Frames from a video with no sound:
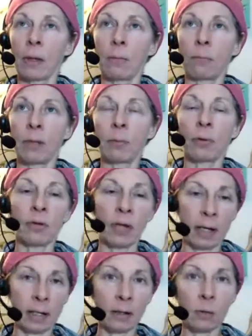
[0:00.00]
people
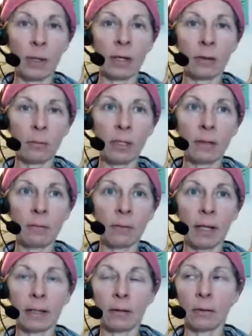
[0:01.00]
dying around me,
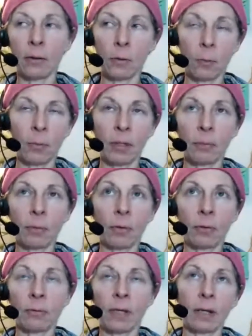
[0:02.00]
like local
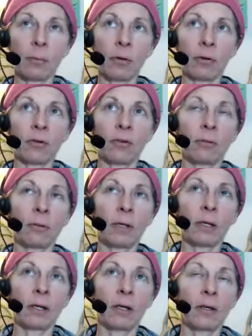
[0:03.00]
people, neighbors, and
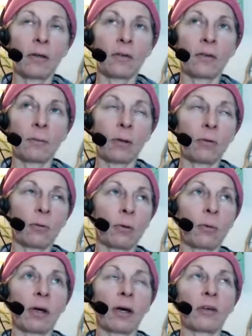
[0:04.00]
somebody I was
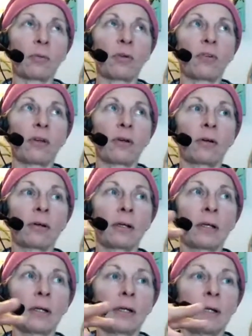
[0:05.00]
working with a hospice center
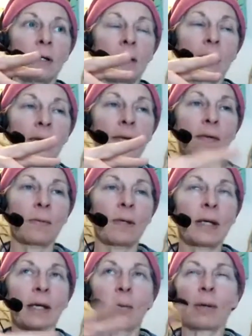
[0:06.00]
and
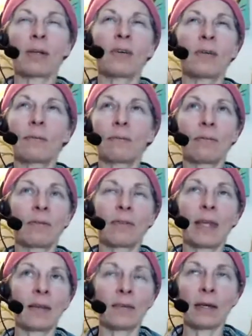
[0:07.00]
somebody I care about, just
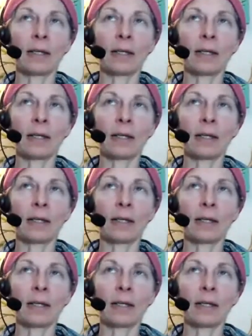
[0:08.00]
things like